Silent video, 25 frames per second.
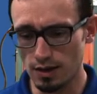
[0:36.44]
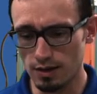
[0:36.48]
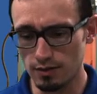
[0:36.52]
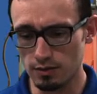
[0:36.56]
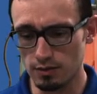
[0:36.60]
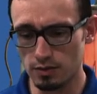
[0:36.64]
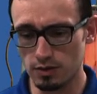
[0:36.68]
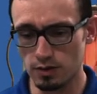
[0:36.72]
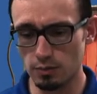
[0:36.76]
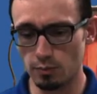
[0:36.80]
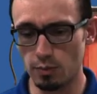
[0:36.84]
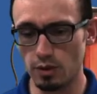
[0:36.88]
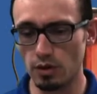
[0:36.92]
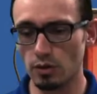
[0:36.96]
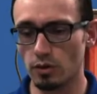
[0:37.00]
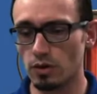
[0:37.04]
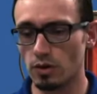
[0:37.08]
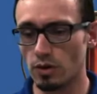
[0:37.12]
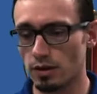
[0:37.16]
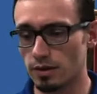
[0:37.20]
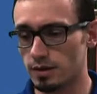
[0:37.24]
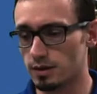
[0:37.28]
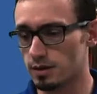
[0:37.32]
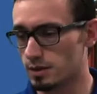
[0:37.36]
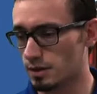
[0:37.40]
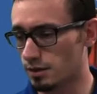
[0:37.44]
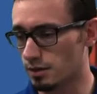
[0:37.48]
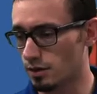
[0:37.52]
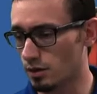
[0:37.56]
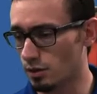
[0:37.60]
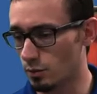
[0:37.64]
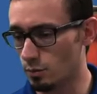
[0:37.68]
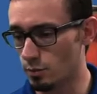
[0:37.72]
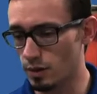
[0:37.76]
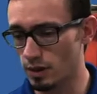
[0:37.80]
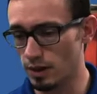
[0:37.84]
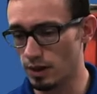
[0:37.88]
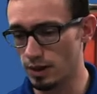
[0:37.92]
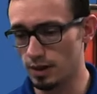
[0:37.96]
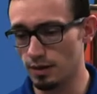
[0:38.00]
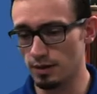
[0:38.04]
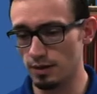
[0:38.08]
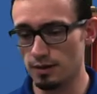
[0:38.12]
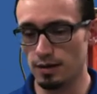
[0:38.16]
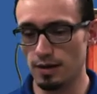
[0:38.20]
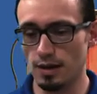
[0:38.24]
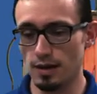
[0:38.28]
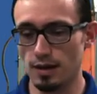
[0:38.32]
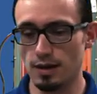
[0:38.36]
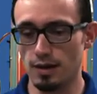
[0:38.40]
to build on this a little bit,
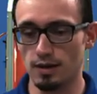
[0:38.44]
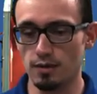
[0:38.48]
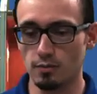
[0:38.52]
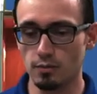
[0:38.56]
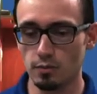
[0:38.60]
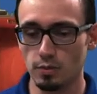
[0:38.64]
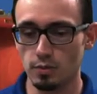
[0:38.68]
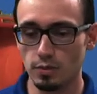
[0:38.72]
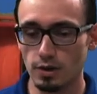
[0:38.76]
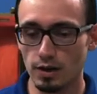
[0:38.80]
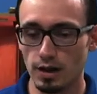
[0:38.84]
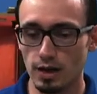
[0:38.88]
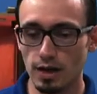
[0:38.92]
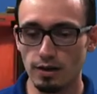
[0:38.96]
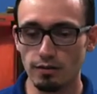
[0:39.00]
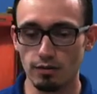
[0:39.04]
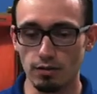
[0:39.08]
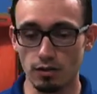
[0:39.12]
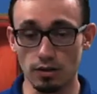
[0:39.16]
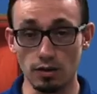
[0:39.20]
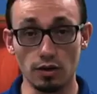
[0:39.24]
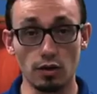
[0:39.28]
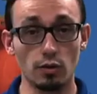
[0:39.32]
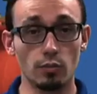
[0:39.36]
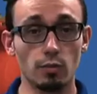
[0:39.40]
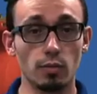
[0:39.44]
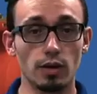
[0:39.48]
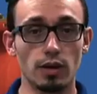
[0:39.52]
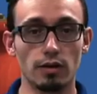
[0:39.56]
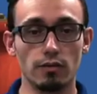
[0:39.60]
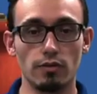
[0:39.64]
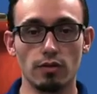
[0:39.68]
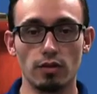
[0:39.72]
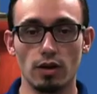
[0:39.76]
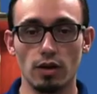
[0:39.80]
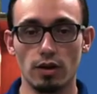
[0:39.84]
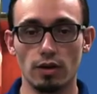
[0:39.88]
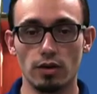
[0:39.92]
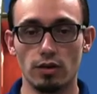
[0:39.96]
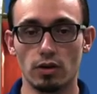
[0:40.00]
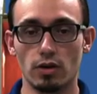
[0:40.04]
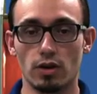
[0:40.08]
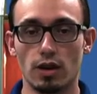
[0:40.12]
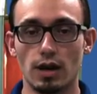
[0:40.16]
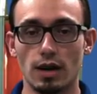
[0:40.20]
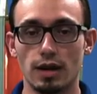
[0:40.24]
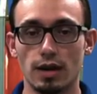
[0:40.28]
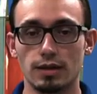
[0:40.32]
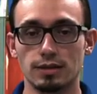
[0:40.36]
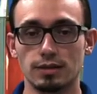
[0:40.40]
I'm going to have a little bit of other
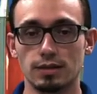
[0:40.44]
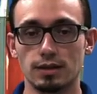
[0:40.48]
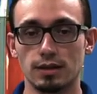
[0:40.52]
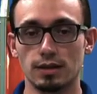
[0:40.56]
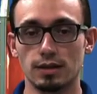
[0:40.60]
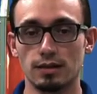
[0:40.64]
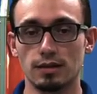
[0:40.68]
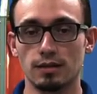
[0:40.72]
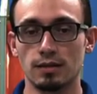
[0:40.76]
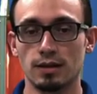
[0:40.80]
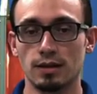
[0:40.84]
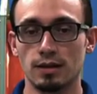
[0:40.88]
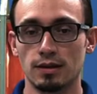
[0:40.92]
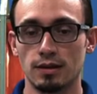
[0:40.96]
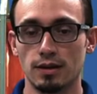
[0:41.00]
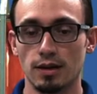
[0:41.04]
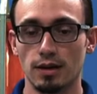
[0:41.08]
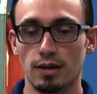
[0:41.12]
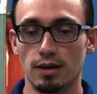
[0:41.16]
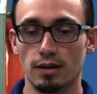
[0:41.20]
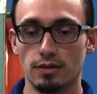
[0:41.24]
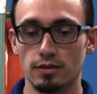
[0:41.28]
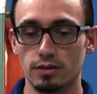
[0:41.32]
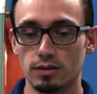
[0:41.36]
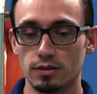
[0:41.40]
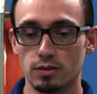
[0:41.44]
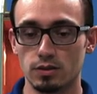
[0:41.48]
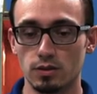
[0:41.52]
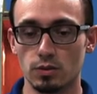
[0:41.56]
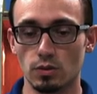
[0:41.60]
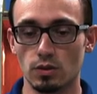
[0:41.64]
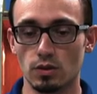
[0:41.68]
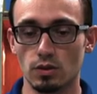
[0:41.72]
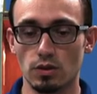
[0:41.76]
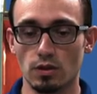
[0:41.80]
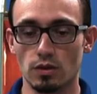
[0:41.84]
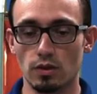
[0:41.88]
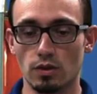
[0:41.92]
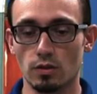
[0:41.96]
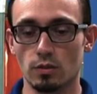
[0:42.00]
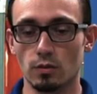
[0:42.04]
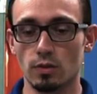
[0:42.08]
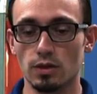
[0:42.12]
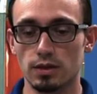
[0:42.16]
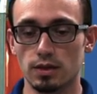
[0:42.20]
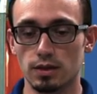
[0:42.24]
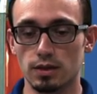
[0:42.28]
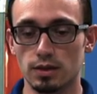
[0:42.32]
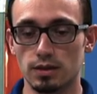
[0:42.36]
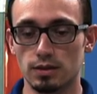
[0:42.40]
content that's going along with
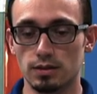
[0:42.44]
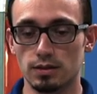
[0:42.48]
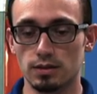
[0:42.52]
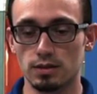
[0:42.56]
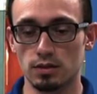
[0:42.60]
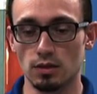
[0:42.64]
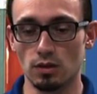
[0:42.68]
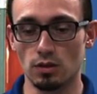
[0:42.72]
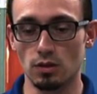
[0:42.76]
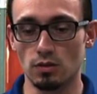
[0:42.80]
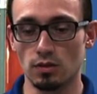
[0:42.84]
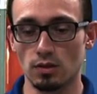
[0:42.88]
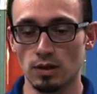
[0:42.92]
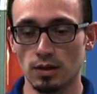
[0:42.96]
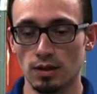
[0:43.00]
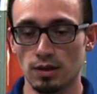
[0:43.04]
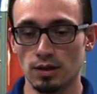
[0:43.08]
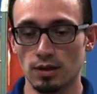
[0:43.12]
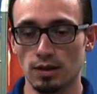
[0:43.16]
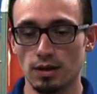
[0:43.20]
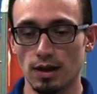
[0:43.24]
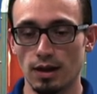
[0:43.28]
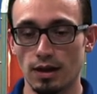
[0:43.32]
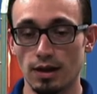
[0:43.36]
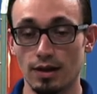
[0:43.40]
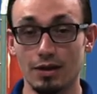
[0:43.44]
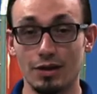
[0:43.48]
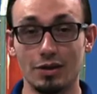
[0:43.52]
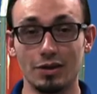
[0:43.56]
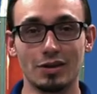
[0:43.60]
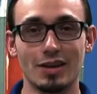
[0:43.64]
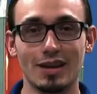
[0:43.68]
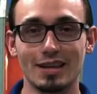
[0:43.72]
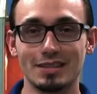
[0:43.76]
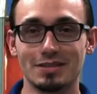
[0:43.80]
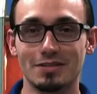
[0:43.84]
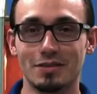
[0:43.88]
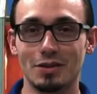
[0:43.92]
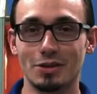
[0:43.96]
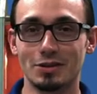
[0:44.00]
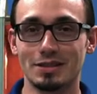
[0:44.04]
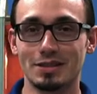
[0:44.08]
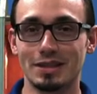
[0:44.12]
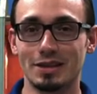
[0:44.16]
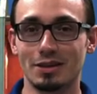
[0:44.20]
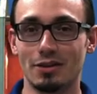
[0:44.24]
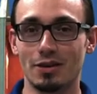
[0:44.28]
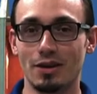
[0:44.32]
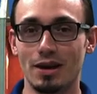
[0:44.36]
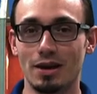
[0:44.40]
this. So I know you guys have all seen
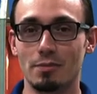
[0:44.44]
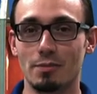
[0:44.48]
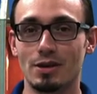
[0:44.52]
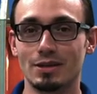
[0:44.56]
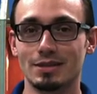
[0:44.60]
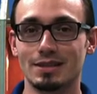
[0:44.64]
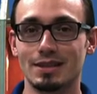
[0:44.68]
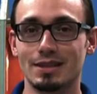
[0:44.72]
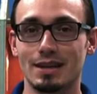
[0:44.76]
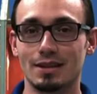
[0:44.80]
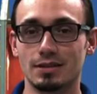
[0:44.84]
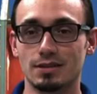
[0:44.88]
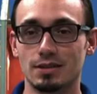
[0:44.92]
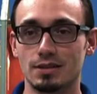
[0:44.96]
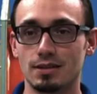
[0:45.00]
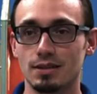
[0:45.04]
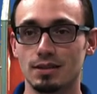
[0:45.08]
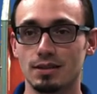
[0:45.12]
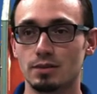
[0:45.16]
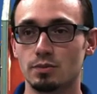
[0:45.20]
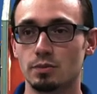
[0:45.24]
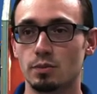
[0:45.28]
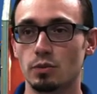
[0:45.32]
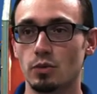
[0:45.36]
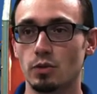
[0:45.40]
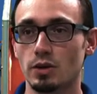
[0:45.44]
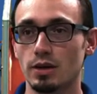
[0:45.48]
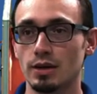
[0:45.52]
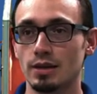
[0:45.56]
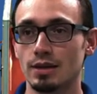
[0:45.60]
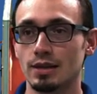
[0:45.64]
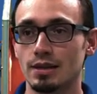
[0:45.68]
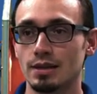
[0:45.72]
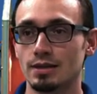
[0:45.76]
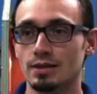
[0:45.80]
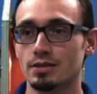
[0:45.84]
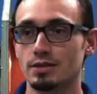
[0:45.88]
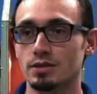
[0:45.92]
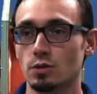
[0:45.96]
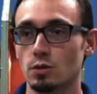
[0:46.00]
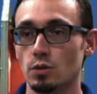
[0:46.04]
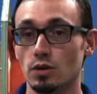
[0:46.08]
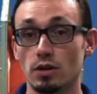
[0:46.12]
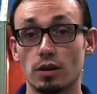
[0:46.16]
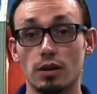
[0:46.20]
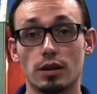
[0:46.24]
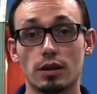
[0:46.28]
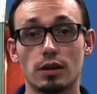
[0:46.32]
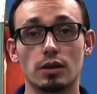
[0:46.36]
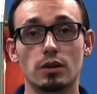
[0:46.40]
Grandma's house at this point. So we're
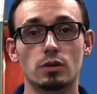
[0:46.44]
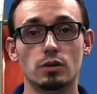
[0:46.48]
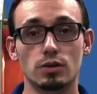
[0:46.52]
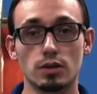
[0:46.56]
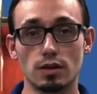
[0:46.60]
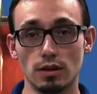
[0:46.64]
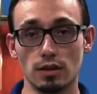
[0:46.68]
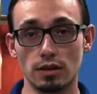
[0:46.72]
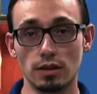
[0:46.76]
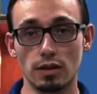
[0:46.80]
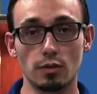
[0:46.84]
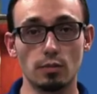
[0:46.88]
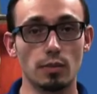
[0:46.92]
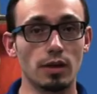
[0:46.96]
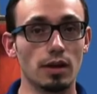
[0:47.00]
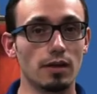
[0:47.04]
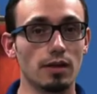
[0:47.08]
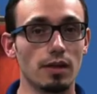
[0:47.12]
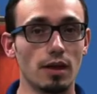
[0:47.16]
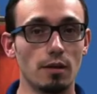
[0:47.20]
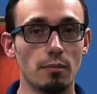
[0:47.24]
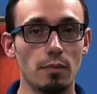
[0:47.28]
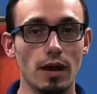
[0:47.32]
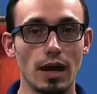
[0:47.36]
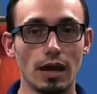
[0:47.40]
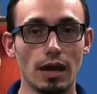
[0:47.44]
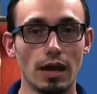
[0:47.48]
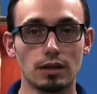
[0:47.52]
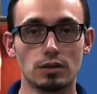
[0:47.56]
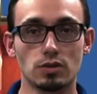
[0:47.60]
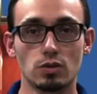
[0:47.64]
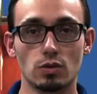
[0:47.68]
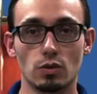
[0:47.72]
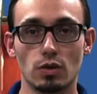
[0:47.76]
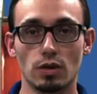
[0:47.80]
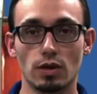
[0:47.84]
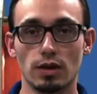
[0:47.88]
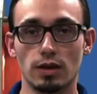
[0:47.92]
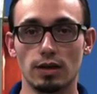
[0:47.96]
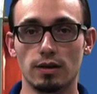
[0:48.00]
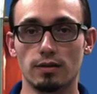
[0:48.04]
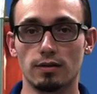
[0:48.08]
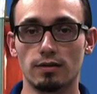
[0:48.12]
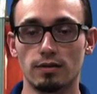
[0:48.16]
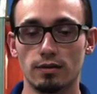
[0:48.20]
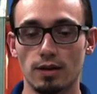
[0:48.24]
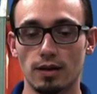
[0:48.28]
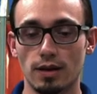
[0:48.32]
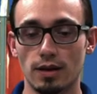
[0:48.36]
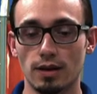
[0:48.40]
going to use a little bit of that backstory
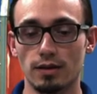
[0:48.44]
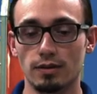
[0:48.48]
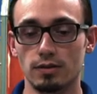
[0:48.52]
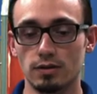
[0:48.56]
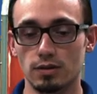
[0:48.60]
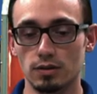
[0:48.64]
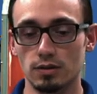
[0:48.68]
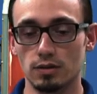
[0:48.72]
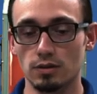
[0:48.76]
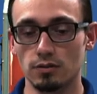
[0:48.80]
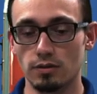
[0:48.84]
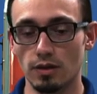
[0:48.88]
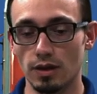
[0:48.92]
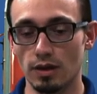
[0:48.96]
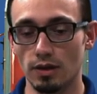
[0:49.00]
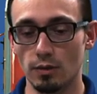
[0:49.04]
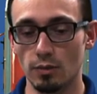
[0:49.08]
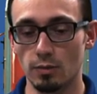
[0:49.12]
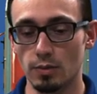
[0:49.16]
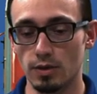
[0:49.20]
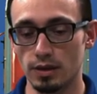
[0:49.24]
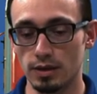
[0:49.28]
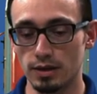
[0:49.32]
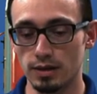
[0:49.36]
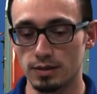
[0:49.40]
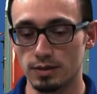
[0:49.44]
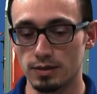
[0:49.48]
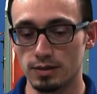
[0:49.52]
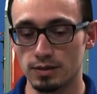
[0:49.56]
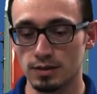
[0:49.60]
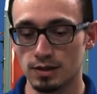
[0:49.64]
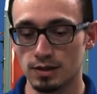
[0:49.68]
to develop this,